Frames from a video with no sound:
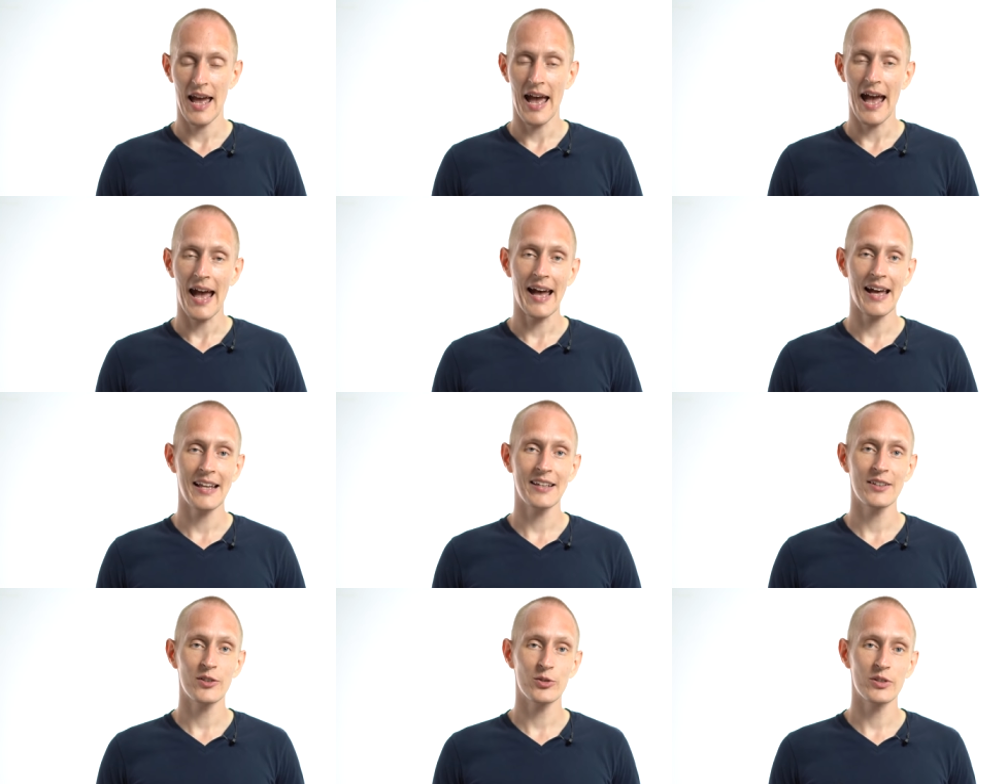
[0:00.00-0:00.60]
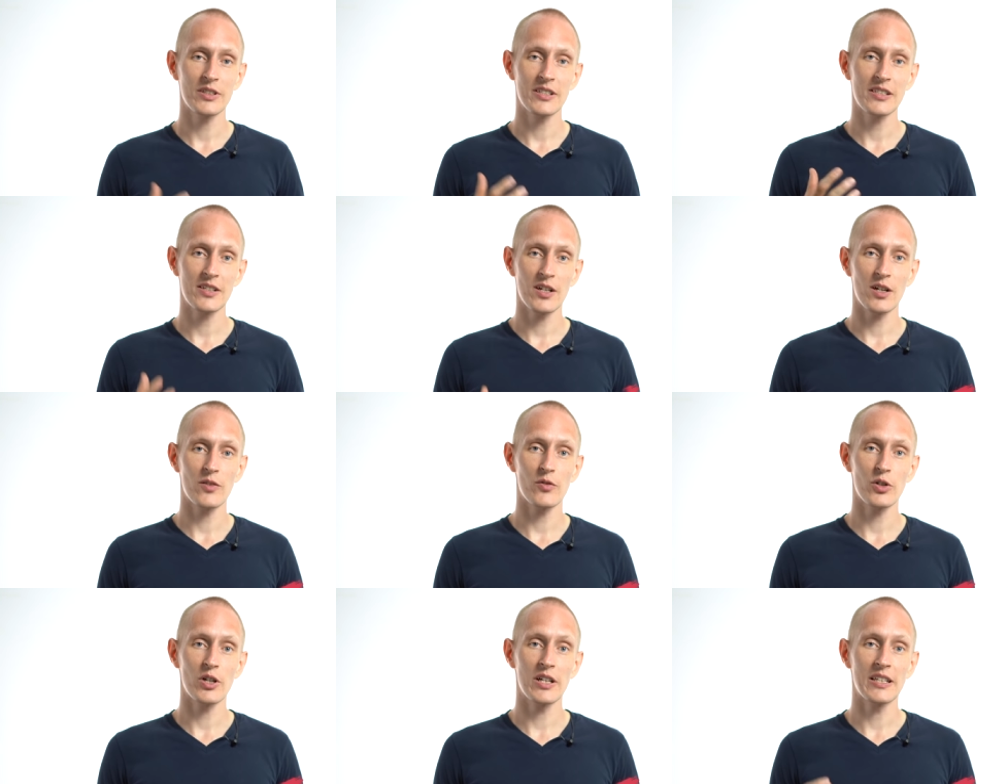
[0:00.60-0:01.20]
And you'll
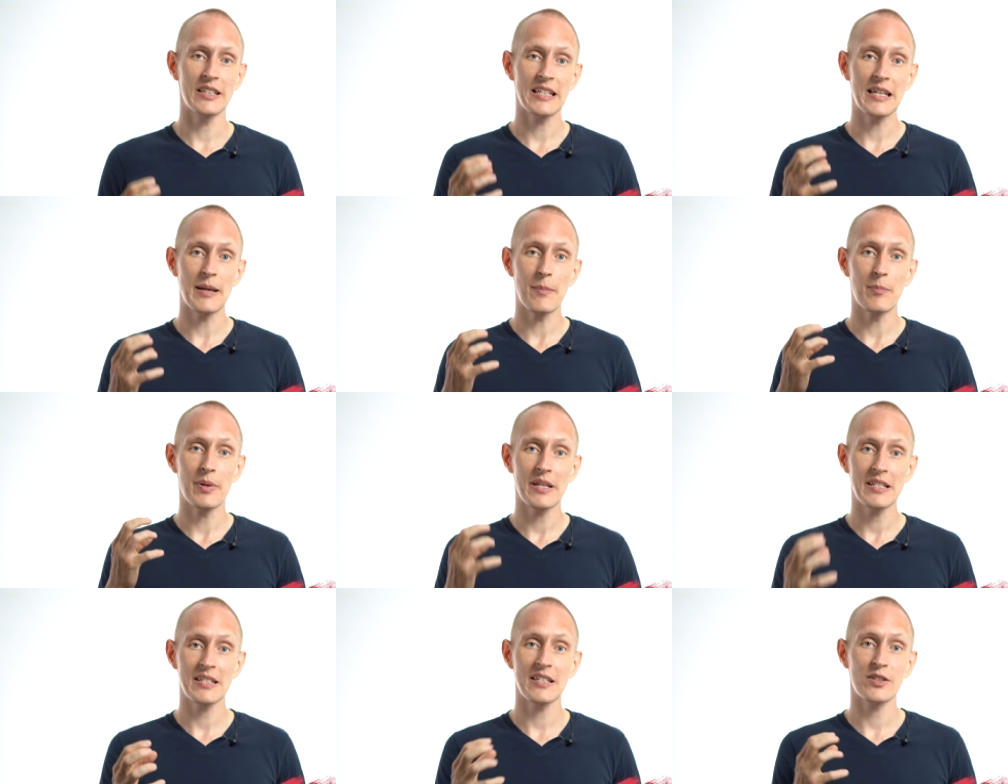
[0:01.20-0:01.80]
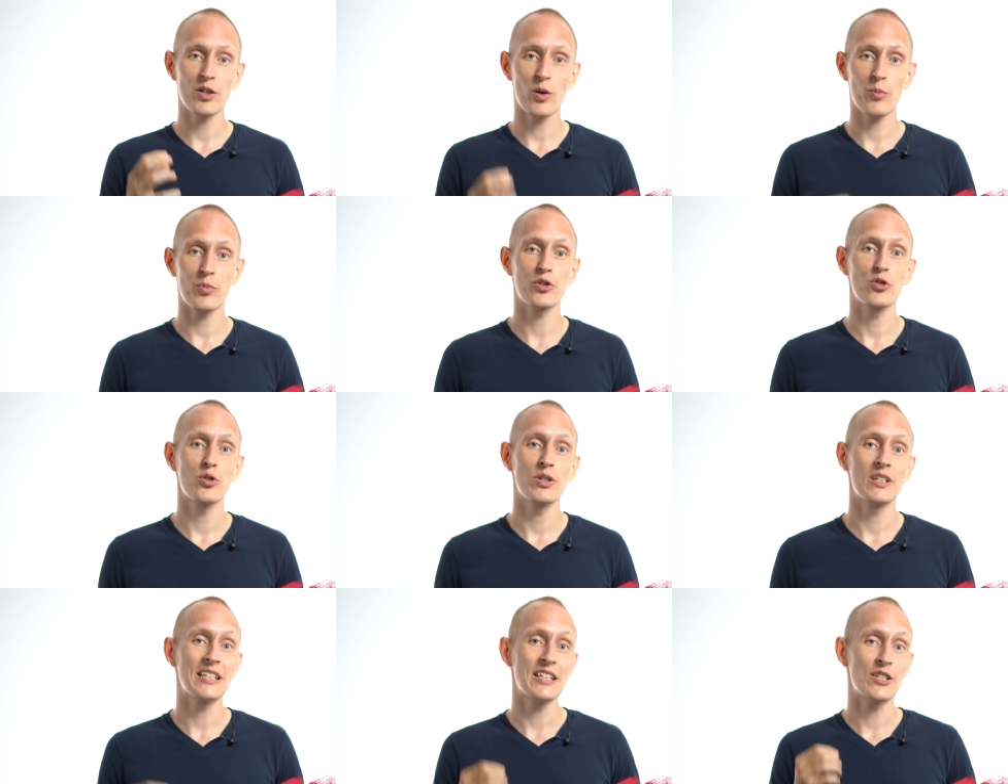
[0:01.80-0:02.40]
discover the business
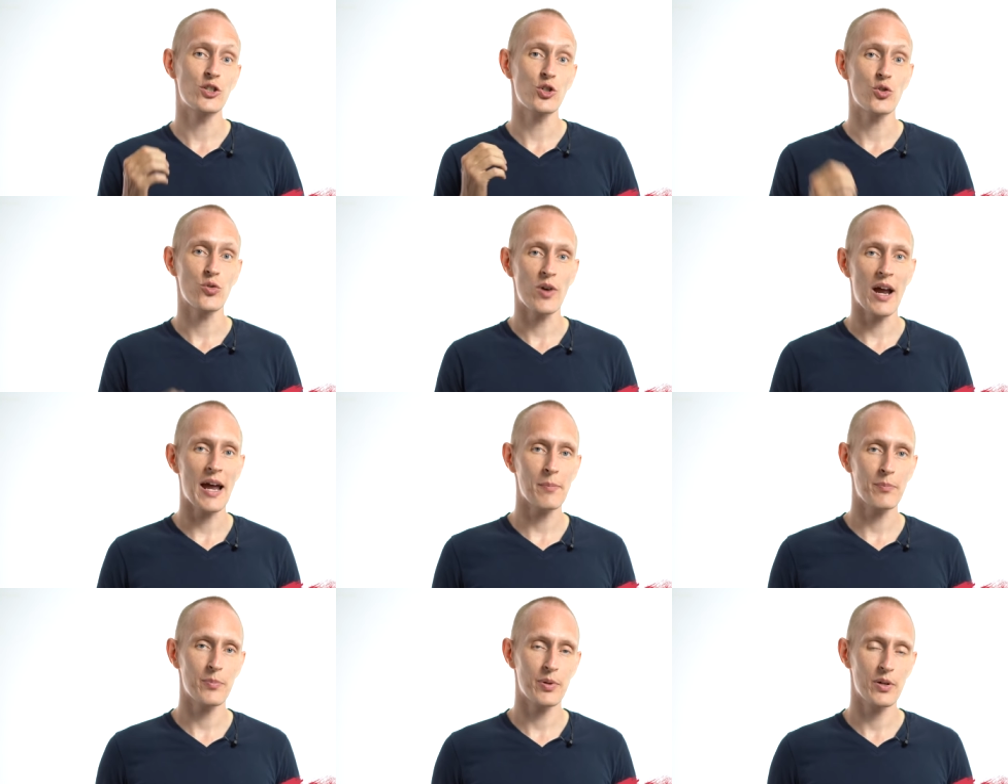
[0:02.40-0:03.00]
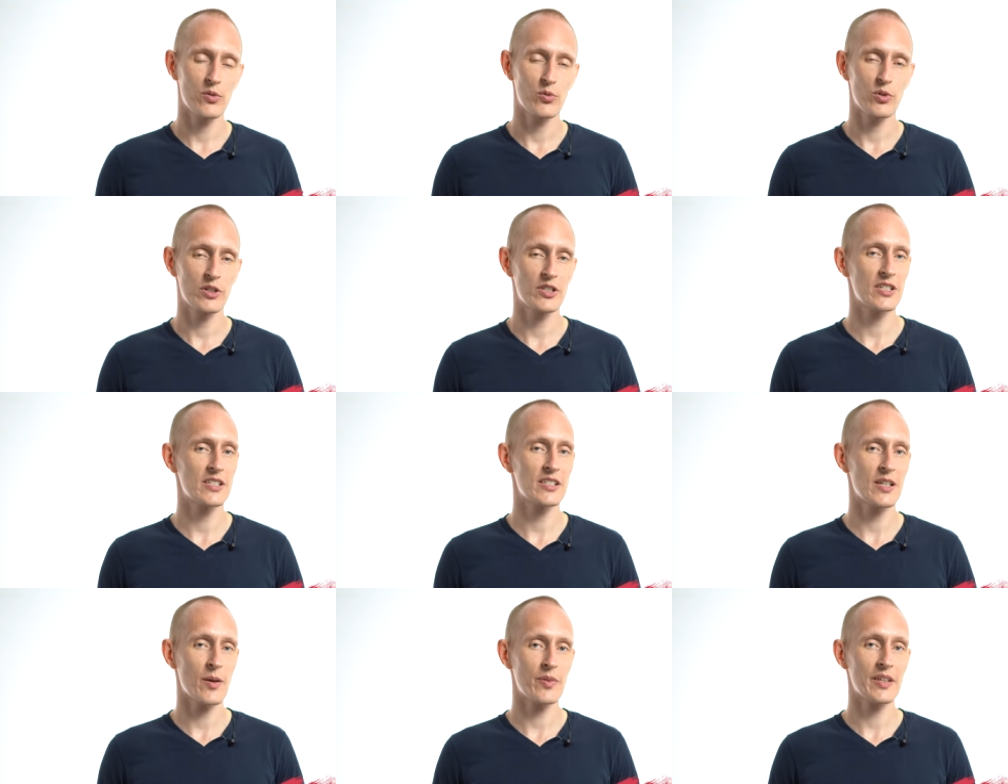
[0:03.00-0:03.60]
opportunity trap, which
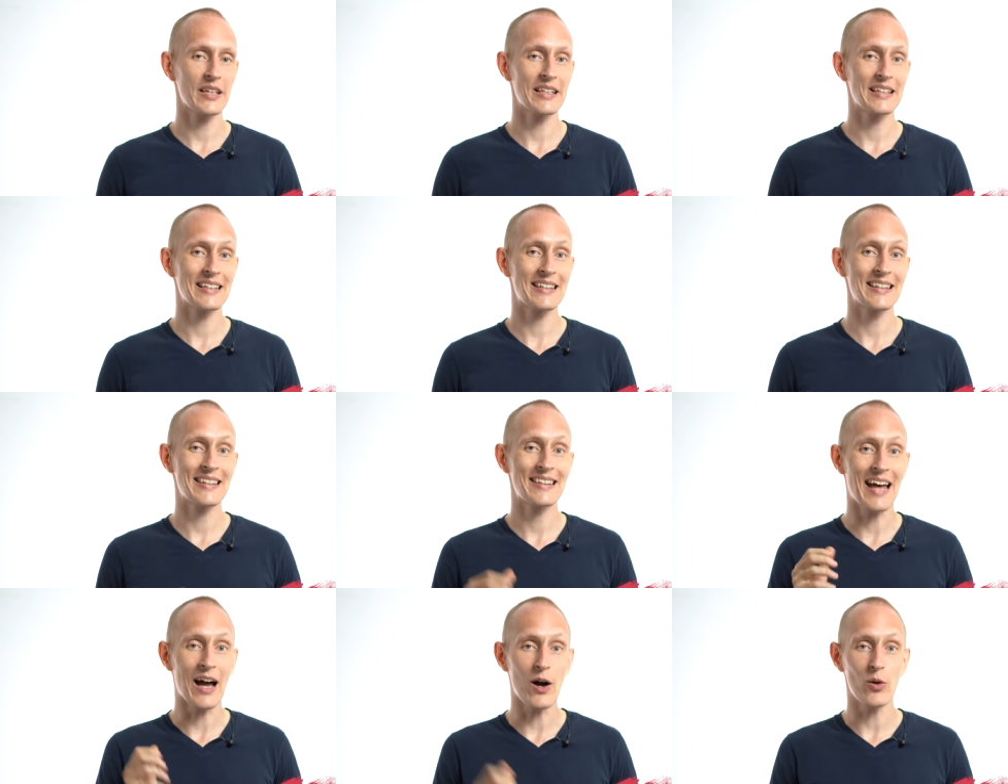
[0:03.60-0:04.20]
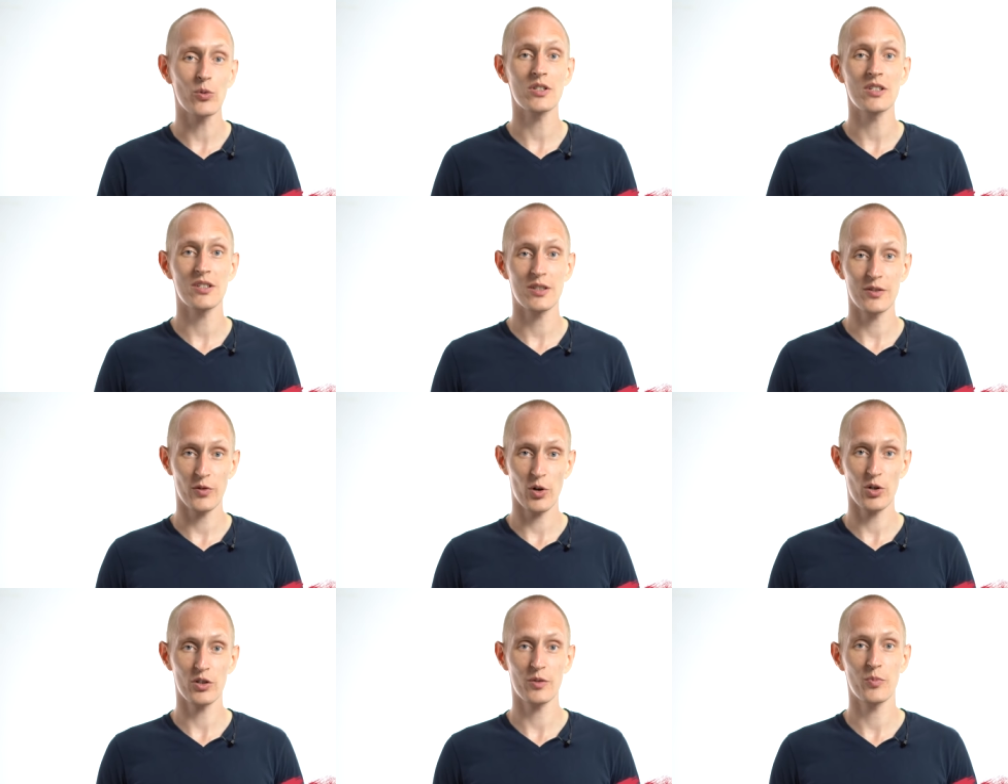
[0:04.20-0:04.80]
is something that thousands
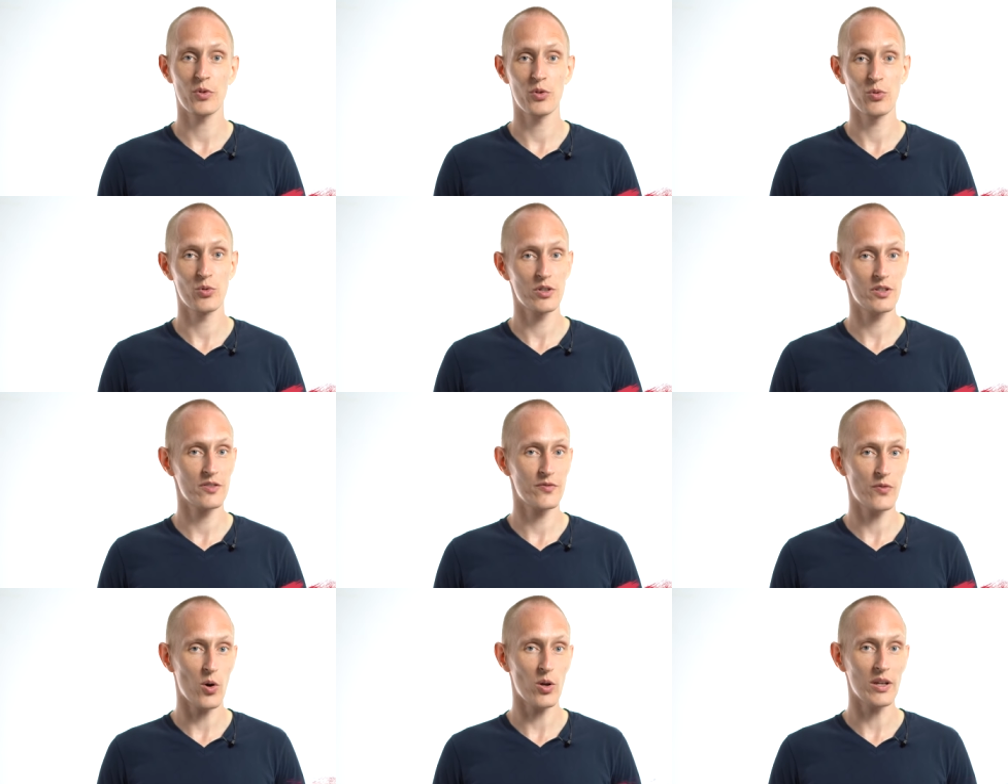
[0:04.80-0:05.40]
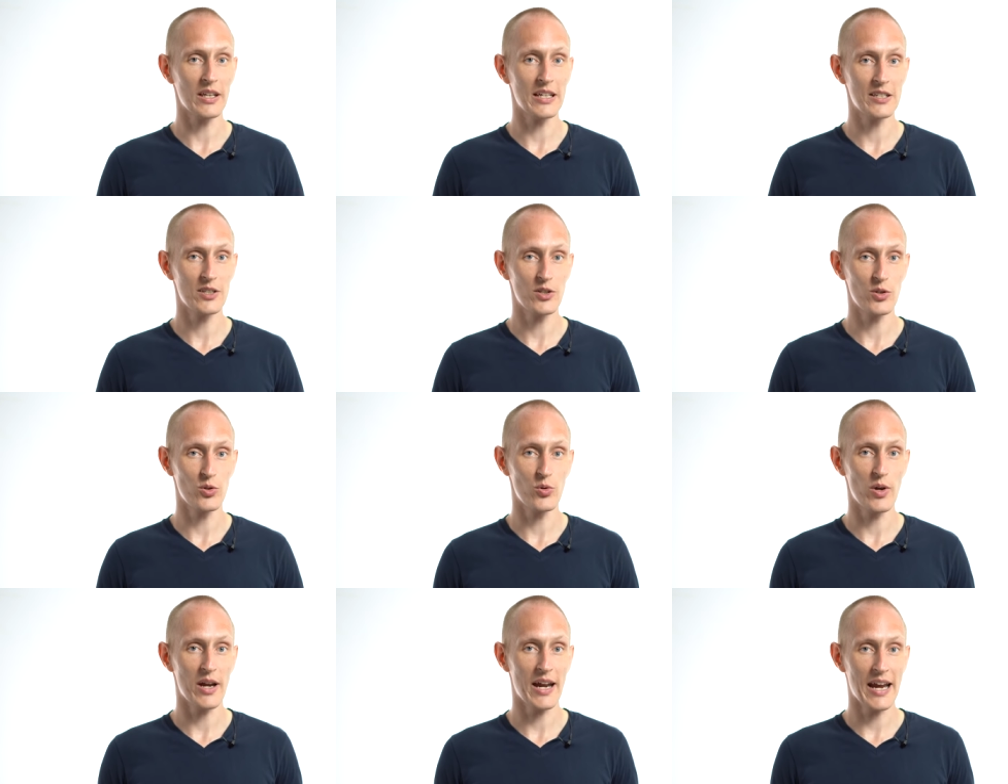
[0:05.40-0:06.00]
of entrepreneurs fall
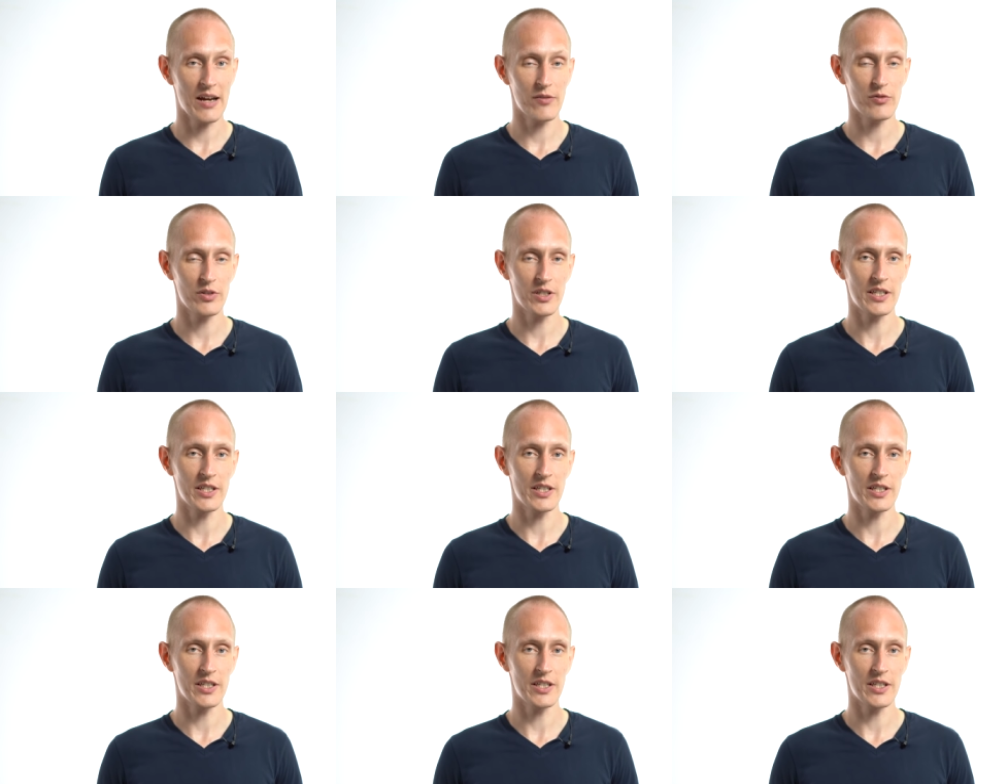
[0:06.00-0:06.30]
into every